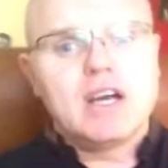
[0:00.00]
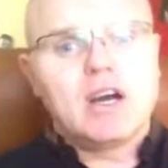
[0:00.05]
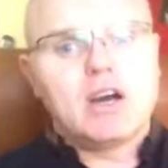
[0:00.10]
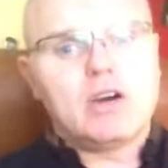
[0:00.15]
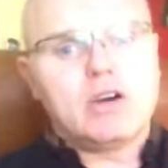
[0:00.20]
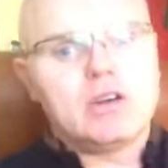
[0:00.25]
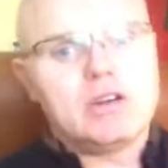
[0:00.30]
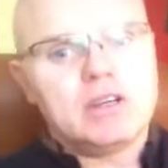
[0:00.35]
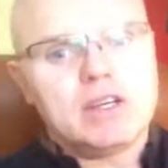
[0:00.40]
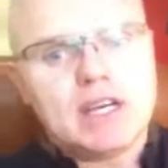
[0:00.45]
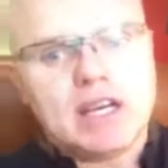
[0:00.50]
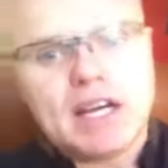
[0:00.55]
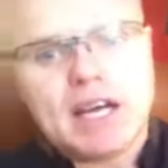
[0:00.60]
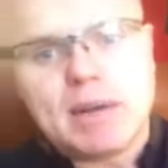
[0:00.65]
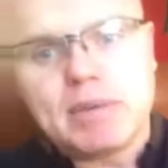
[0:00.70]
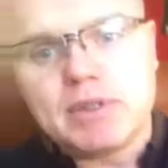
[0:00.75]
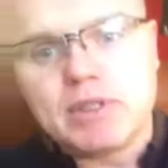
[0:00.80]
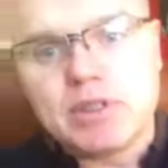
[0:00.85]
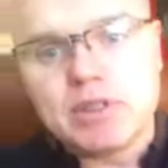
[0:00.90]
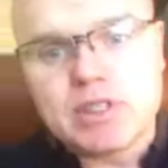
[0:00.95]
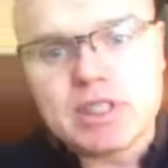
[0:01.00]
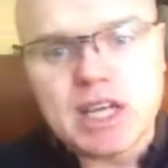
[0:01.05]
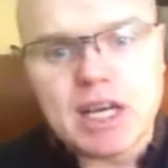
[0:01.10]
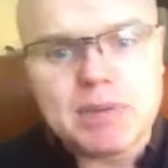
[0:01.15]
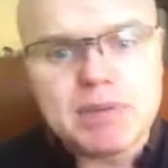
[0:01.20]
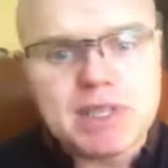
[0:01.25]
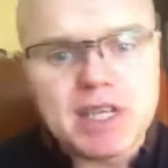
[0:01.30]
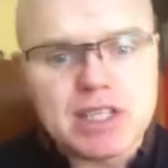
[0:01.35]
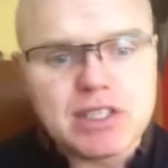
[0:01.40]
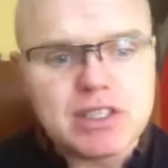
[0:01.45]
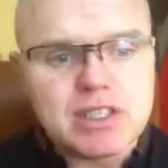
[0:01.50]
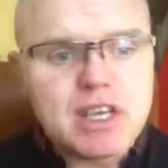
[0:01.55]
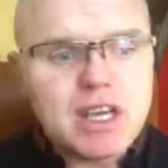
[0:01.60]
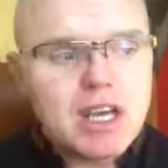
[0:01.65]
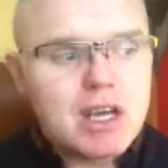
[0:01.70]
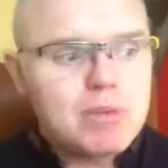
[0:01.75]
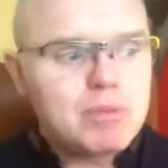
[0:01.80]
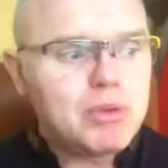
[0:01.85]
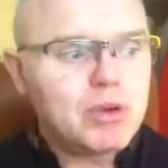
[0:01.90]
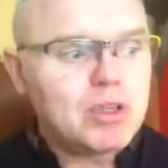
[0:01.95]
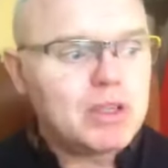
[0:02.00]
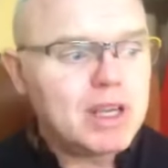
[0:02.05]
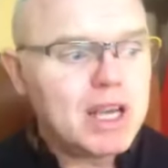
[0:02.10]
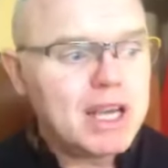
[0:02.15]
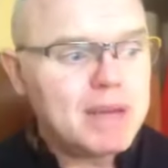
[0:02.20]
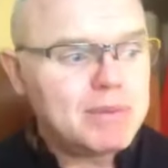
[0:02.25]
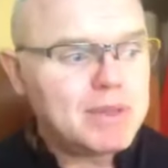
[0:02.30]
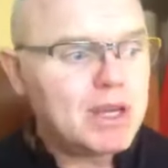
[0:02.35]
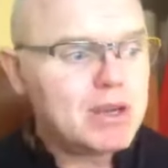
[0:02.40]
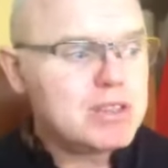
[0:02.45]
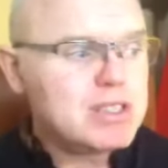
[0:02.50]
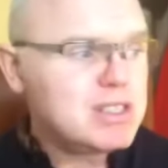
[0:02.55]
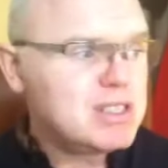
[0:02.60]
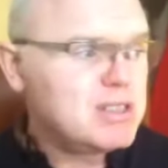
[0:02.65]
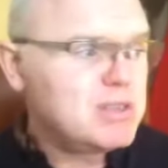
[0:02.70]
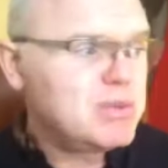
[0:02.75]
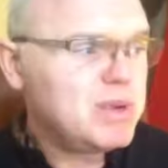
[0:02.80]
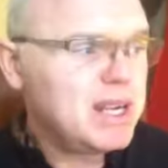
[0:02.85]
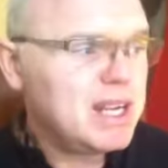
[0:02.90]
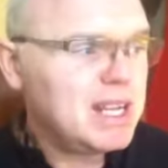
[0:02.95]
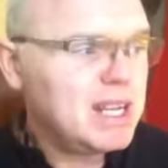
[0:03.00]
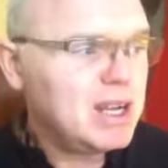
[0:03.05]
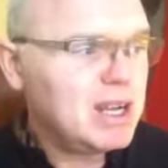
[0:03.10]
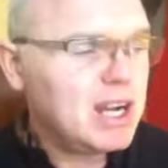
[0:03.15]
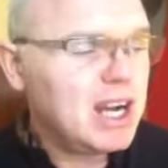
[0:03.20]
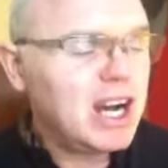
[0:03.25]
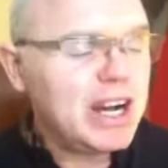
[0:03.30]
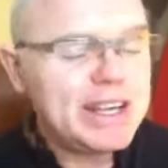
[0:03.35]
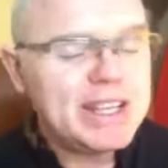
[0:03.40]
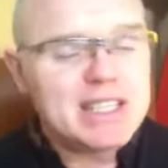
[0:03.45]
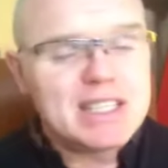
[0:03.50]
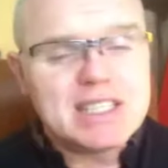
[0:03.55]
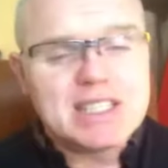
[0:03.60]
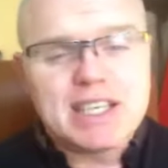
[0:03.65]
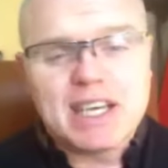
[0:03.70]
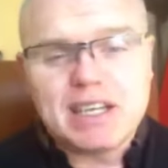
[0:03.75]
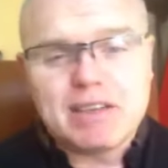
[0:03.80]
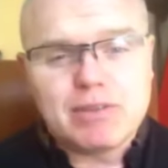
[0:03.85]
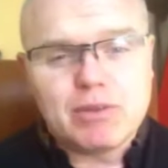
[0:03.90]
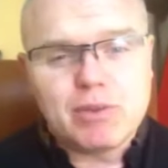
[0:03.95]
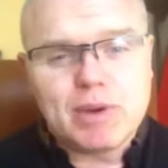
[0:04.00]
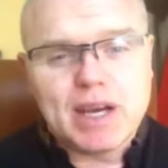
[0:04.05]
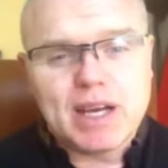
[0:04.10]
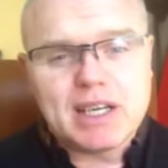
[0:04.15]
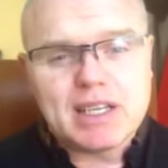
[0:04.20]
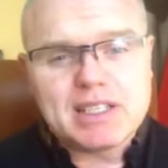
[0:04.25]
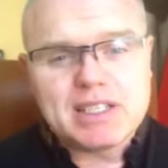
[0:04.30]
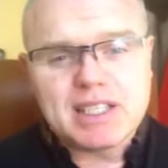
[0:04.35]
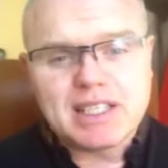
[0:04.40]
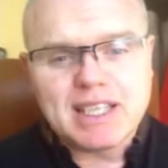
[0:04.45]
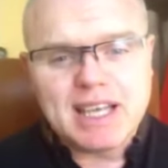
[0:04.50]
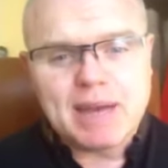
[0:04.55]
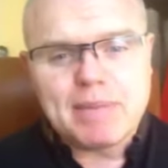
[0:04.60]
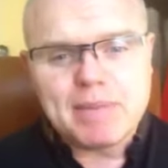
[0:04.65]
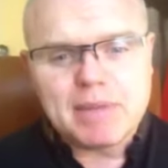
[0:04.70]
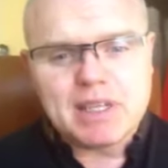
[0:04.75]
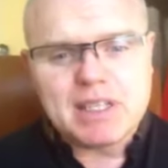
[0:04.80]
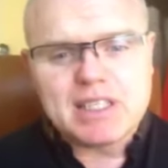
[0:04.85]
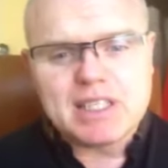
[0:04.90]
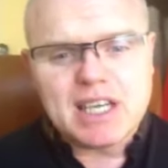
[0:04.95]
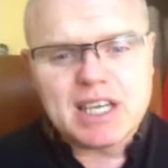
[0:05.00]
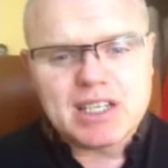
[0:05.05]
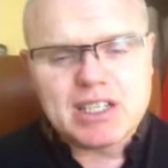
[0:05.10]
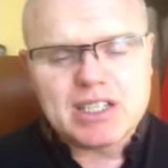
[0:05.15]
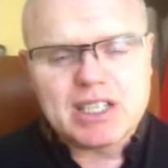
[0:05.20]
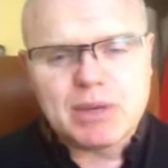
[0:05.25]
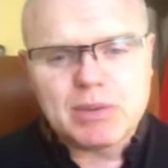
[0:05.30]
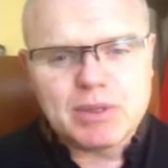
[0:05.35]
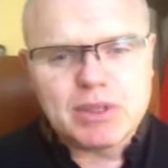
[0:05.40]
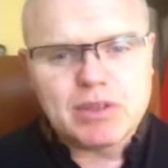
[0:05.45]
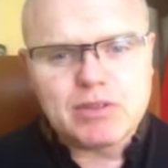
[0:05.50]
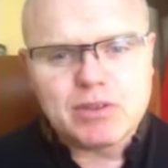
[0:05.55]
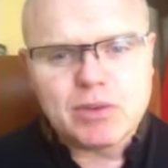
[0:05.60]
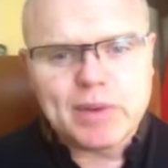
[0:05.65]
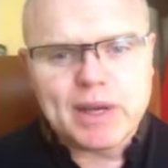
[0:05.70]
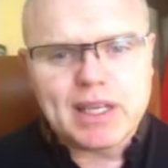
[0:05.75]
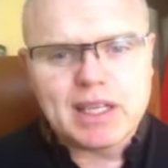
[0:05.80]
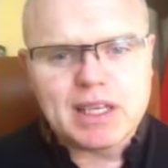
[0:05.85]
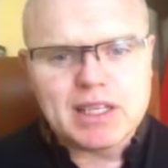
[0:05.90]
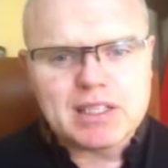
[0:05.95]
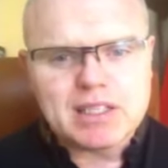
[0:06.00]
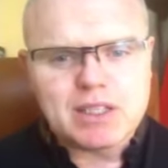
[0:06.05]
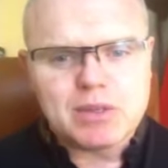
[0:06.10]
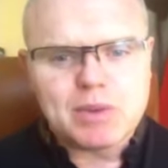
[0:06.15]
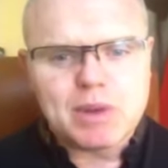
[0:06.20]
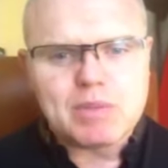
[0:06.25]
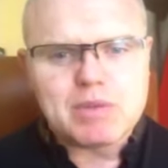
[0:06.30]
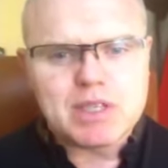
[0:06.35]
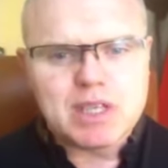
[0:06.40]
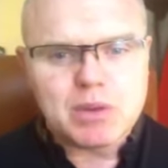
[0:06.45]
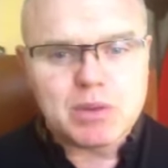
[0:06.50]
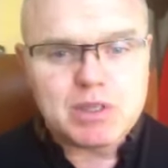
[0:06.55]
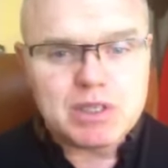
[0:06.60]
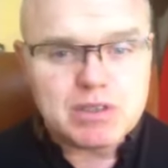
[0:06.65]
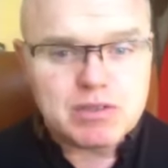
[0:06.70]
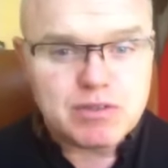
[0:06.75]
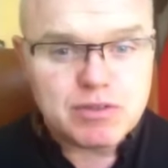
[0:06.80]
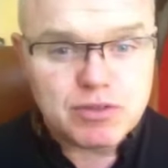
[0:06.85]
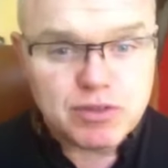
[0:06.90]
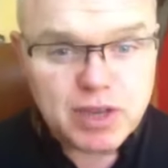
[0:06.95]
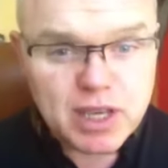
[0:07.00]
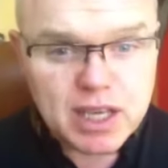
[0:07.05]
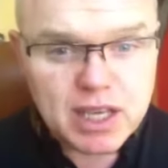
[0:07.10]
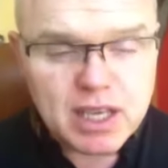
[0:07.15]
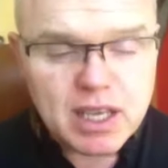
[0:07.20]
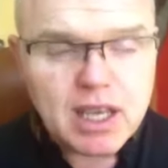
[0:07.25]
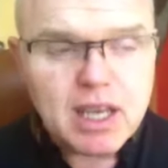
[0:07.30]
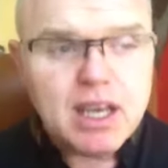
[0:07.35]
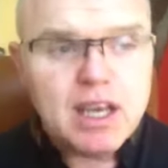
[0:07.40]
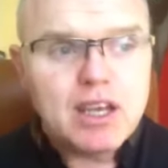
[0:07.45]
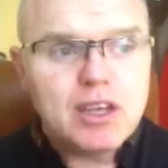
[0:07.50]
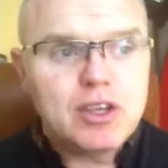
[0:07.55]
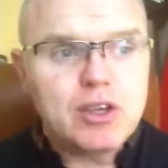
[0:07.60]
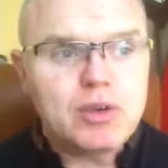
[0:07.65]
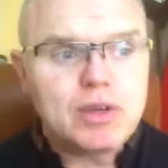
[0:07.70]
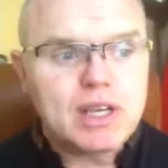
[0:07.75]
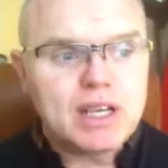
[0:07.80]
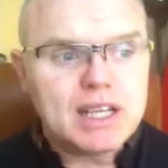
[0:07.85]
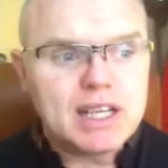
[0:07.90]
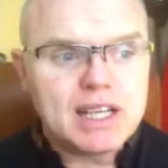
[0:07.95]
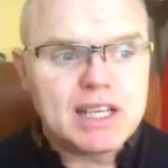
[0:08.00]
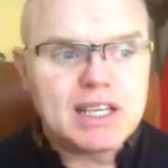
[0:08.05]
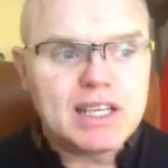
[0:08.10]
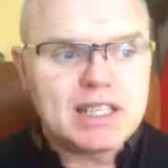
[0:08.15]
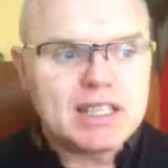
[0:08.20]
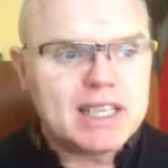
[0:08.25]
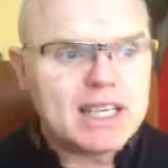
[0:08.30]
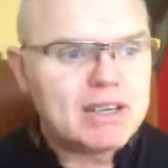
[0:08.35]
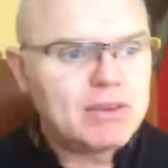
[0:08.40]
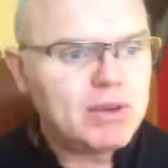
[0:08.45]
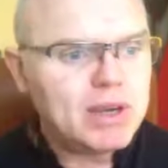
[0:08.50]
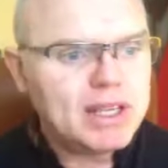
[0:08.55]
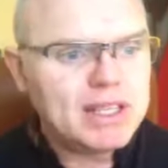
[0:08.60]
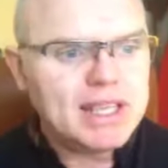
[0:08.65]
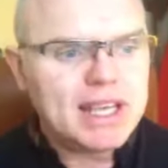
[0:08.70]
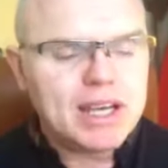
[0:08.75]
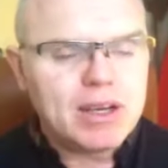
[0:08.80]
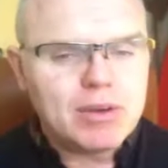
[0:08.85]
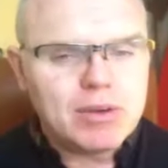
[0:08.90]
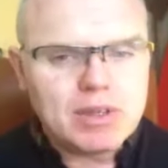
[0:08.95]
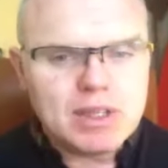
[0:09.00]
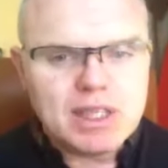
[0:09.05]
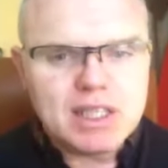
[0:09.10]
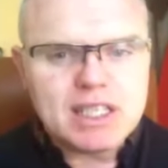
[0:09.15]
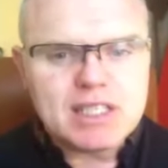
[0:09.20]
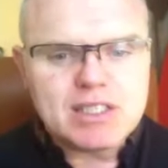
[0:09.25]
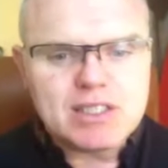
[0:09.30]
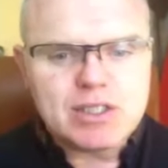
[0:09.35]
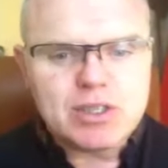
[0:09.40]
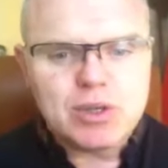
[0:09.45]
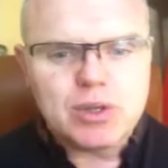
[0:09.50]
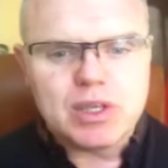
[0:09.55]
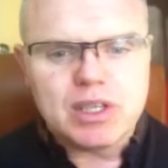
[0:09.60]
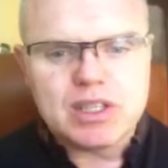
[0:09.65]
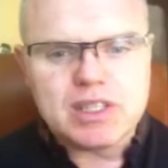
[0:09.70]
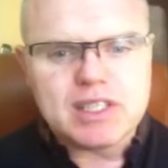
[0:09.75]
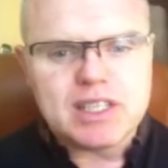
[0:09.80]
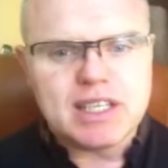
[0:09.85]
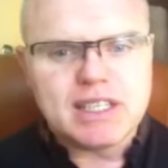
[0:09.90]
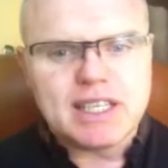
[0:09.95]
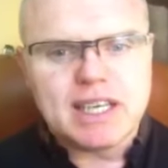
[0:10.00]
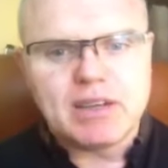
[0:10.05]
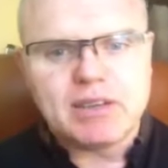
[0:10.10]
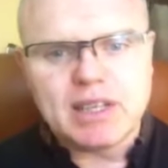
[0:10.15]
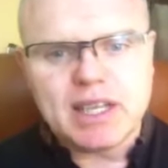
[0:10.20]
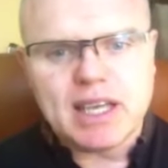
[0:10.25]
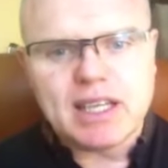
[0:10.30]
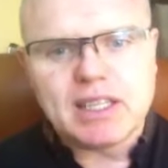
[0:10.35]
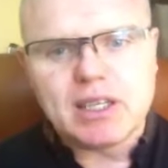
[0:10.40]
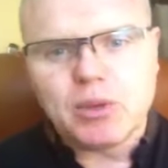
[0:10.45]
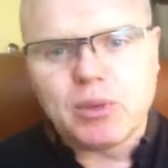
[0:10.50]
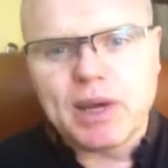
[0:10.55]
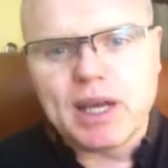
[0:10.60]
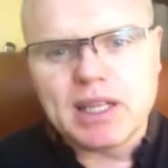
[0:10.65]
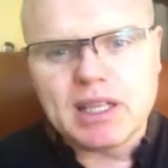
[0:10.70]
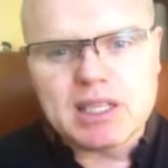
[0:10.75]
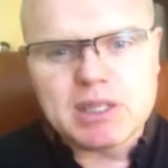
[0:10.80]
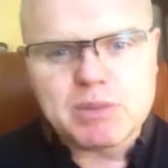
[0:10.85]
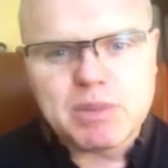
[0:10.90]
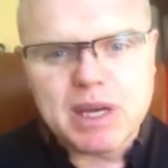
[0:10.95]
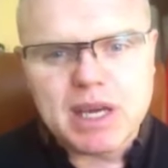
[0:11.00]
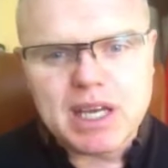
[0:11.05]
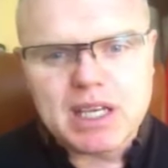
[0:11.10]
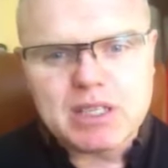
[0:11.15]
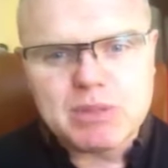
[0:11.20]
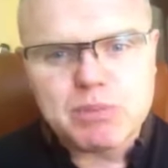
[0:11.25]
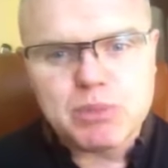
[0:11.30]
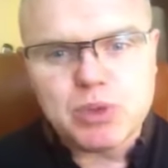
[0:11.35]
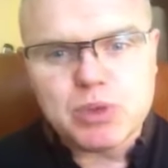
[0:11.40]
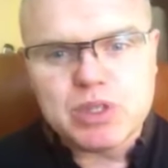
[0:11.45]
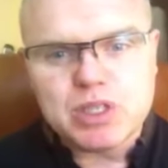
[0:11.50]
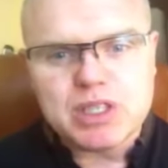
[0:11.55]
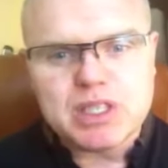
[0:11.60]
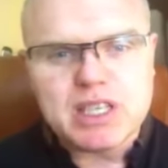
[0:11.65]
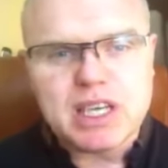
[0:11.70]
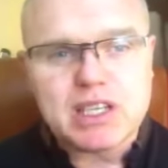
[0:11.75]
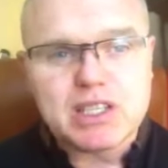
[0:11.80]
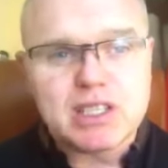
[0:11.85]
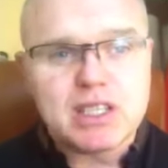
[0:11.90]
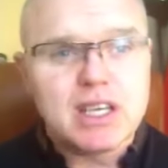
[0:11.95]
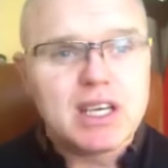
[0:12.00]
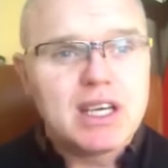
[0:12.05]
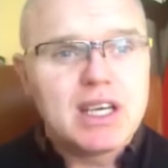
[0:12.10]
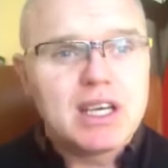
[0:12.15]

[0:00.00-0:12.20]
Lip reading: or able to do Skype sessions. But hypnosis is really a heightened state of awareness. The 10-minute session that we do for weight loss on the website, which is free, you can click on that right now, listen to it. You'll see it down the end of the weight loss page, Booster Session.